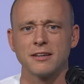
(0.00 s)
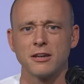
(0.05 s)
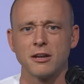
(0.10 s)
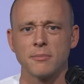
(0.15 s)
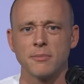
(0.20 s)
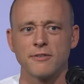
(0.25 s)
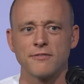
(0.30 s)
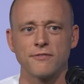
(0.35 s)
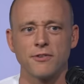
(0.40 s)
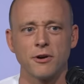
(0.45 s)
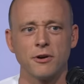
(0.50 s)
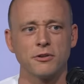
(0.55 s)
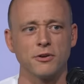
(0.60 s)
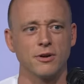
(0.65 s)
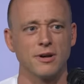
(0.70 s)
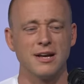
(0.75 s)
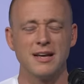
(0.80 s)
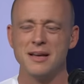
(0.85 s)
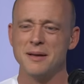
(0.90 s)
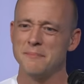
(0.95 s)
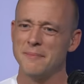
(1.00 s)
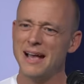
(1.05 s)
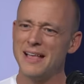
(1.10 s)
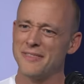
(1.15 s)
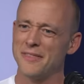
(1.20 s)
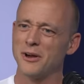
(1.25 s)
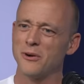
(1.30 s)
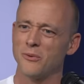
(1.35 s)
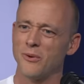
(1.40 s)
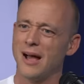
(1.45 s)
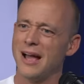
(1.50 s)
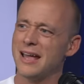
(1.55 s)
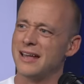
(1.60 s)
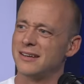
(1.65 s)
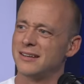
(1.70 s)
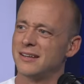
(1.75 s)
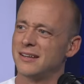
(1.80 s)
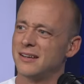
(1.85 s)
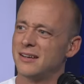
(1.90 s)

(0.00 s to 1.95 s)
little bit further. Man, they're right.